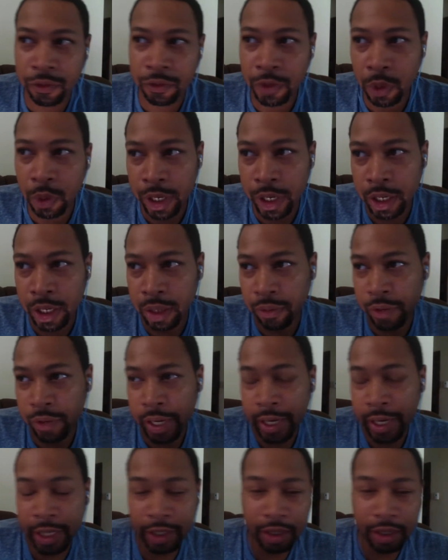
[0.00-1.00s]
four end up
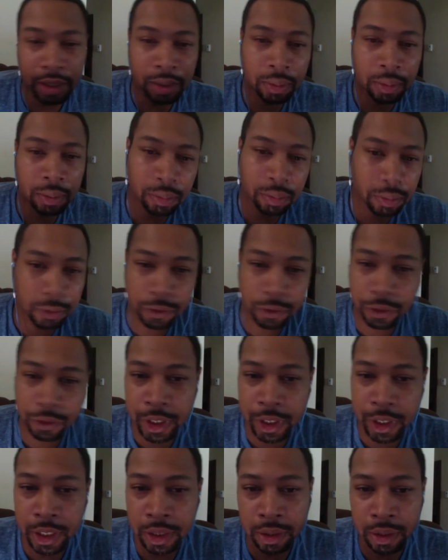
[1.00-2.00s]
financially
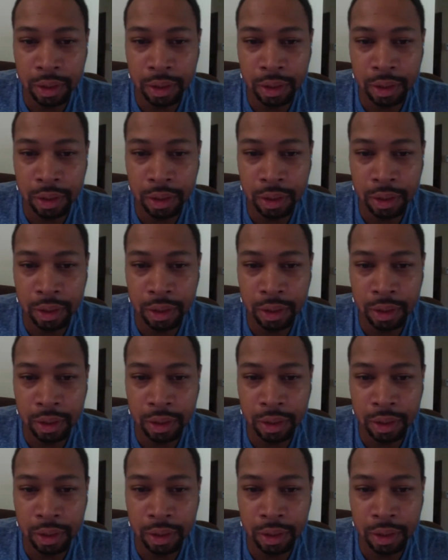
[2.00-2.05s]
free.